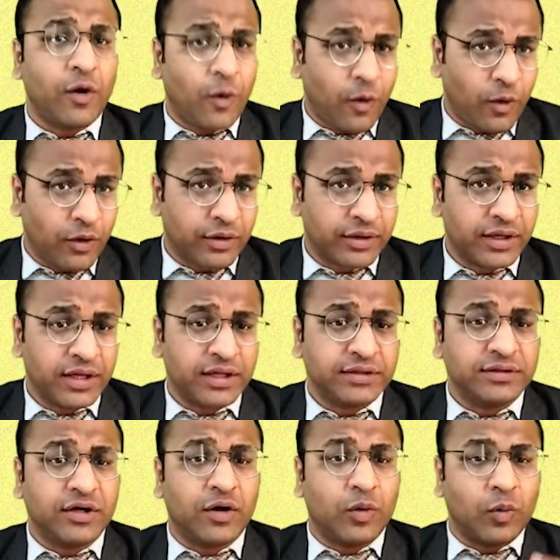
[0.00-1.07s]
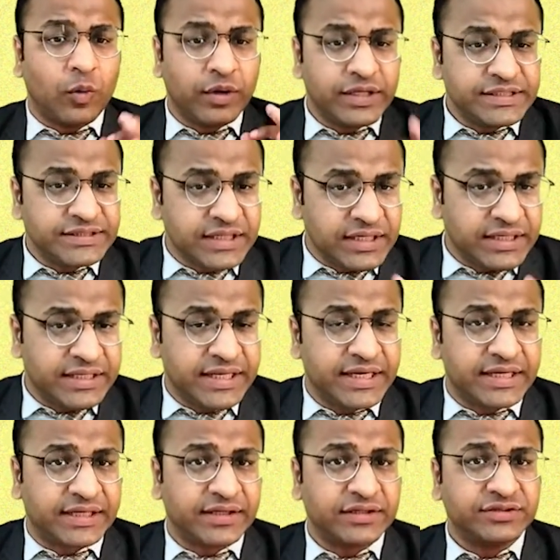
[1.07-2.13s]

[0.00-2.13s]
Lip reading: or the original date